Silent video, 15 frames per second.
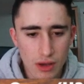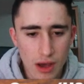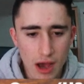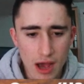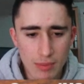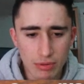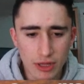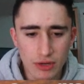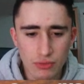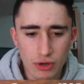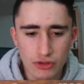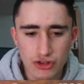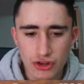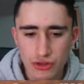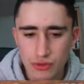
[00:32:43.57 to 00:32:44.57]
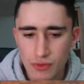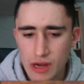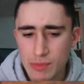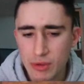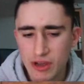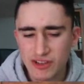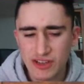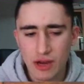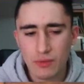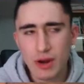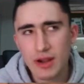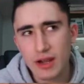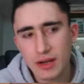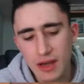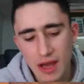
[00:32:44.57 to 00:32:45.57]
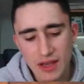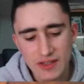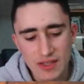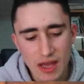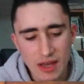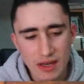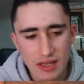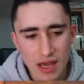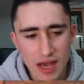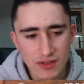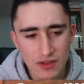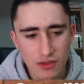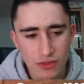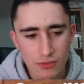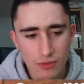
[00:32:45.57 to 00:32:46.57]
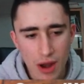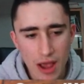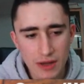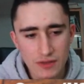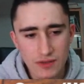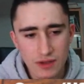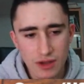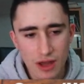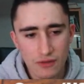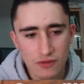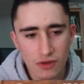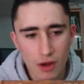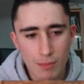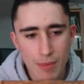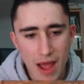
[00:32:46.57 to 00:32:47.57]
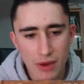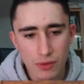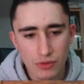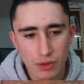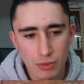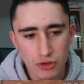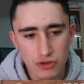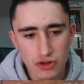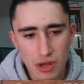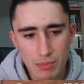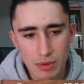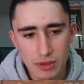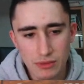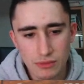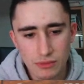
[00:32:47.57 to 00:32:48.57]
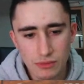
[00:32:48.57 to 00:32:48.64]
I played rook g3 because I recognized that he has a threat to kind of come back with the bishop and